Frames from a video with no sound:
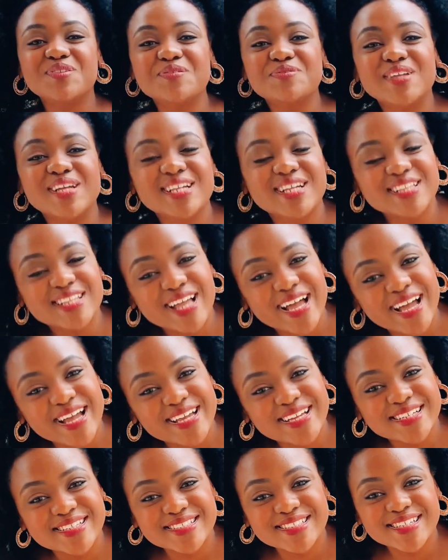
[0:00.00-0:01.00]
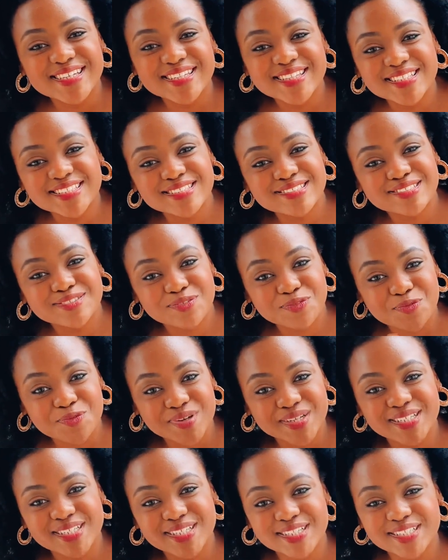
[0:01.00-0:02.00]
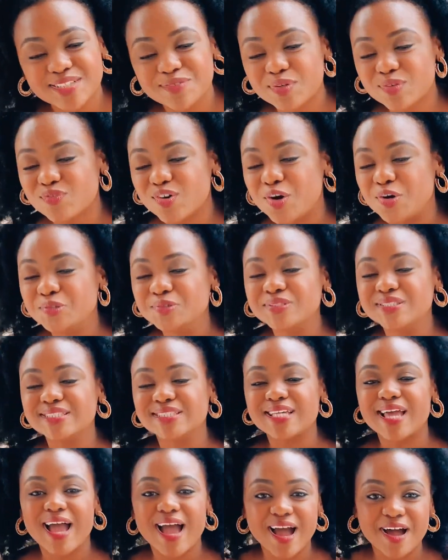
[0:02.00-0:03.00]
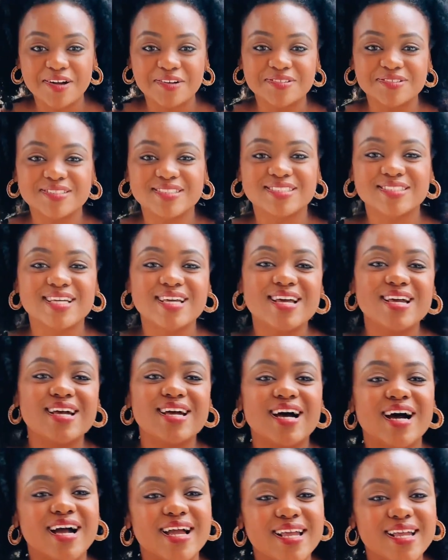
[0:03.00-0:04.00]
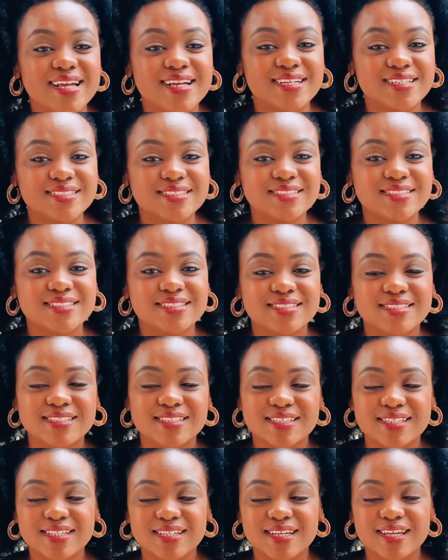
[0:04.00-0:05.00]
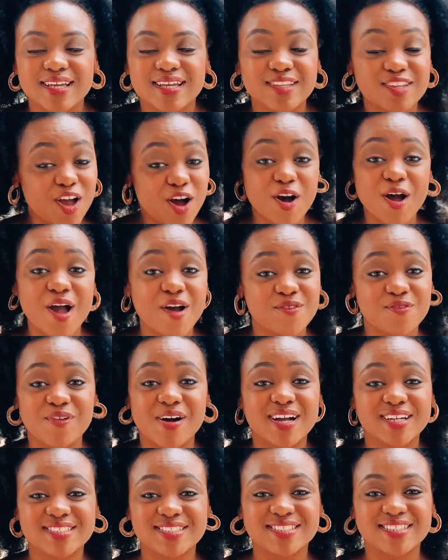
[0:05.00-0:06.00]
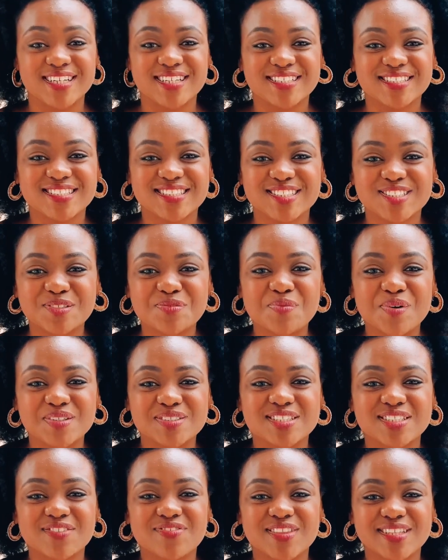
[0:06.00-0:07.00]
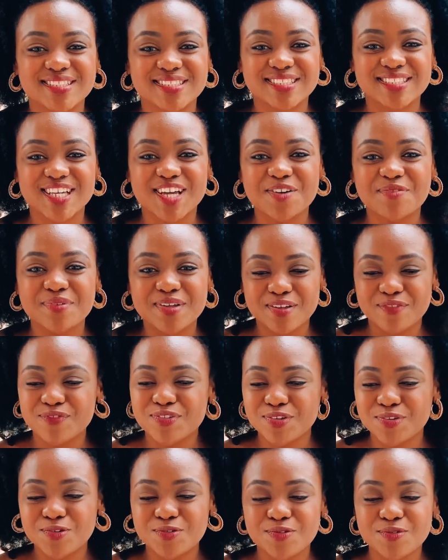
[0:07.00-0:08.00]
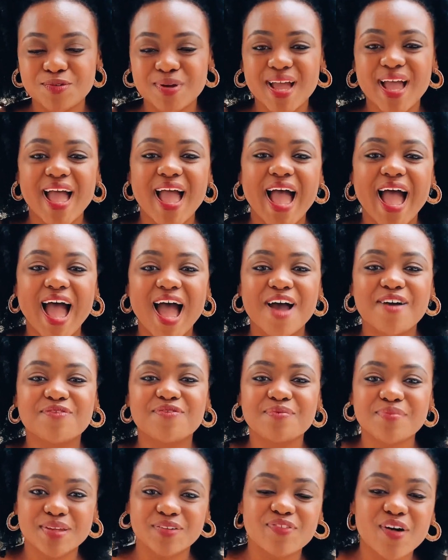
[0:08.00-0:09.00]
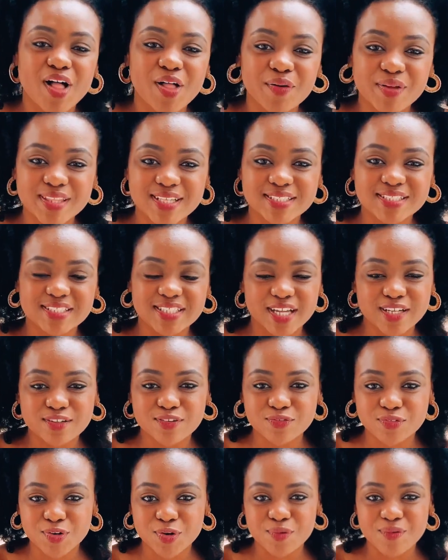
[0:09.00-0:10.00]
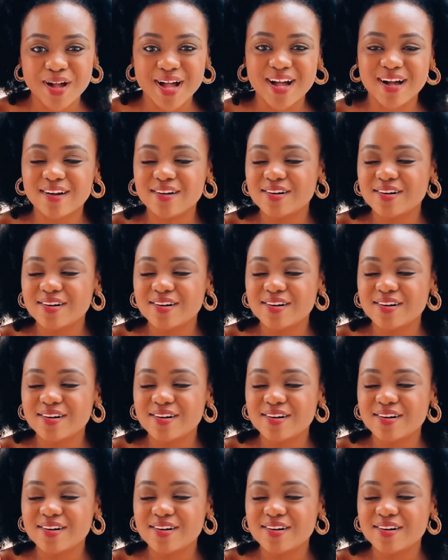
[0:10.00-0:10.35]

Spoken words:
We've done a lot in this 1 year that we've owned this house, and y'all have watched us do most of this stuff if you have been following this channel for a while.